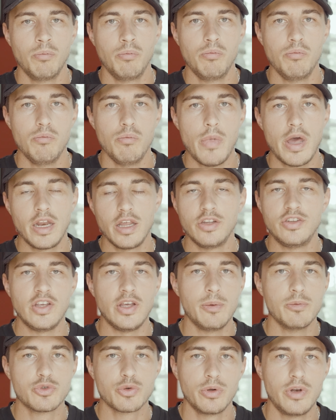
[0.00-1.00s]
many
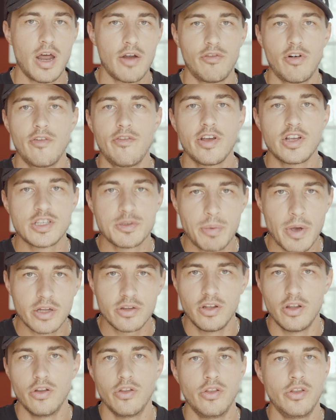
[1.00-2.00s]
teams would never have
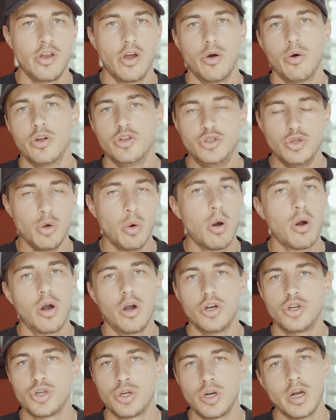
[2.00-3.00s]
expected, a duo or
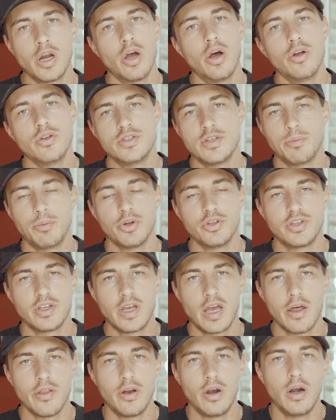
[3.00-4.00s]
a trio to put
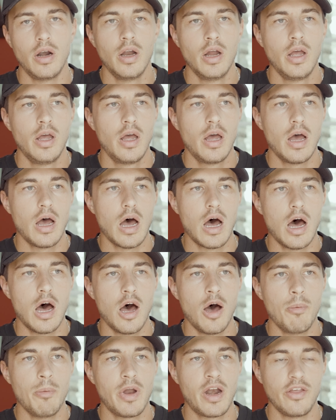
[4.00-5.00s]
together.
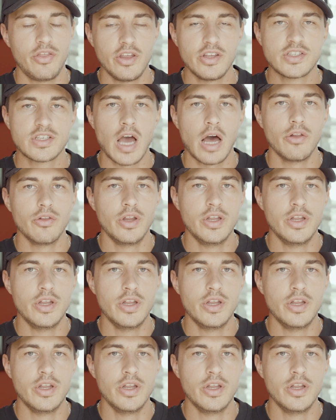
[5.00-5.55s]
And I think Scott